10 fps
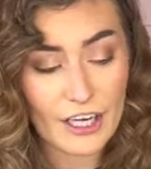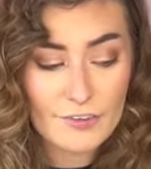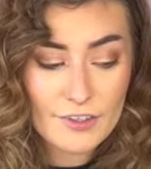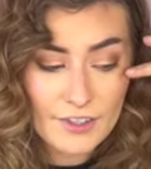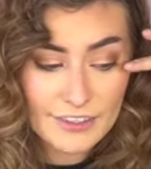I've
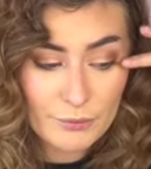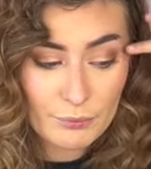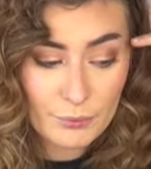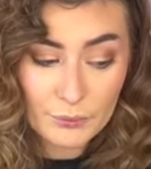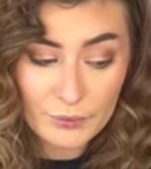done the
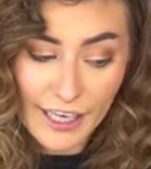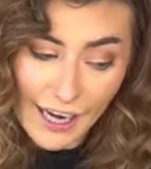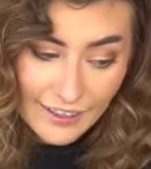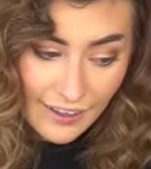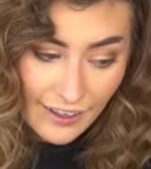typical
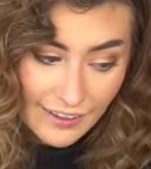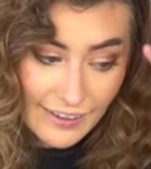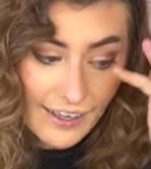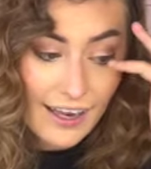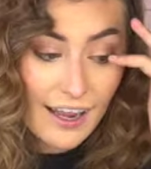cat eye,
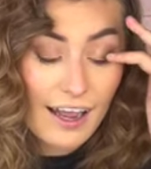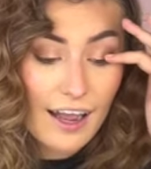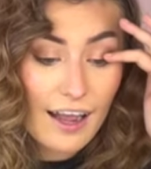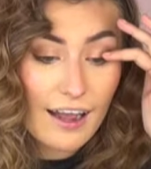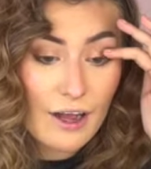
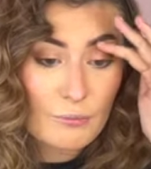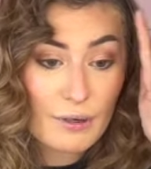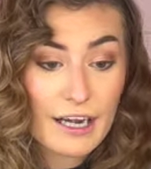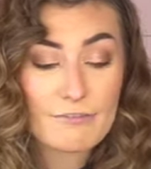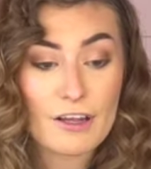but
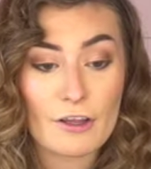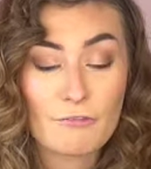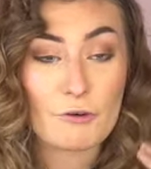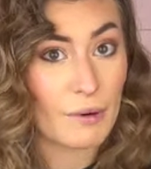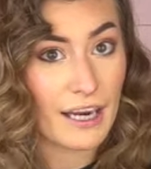I found that
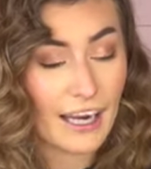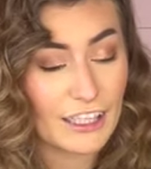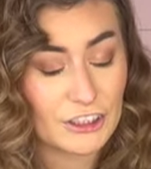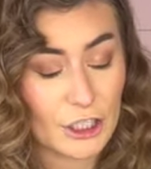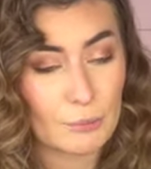for my eye
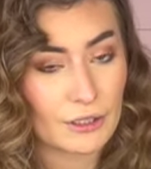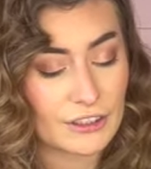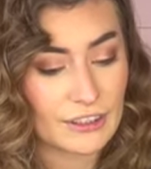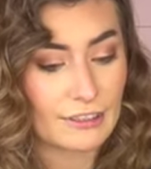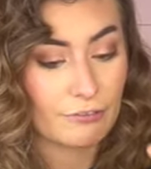shape
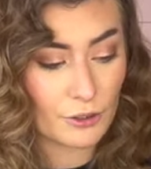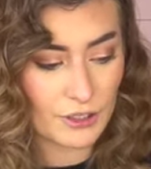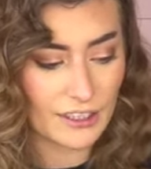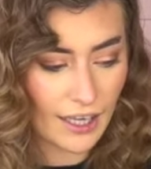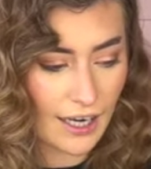personally, for
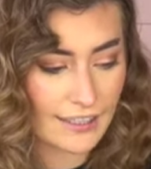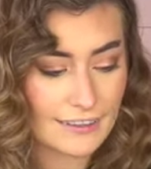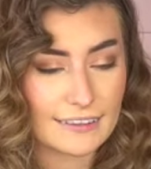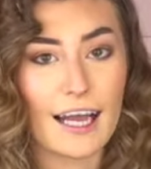hooded eyes,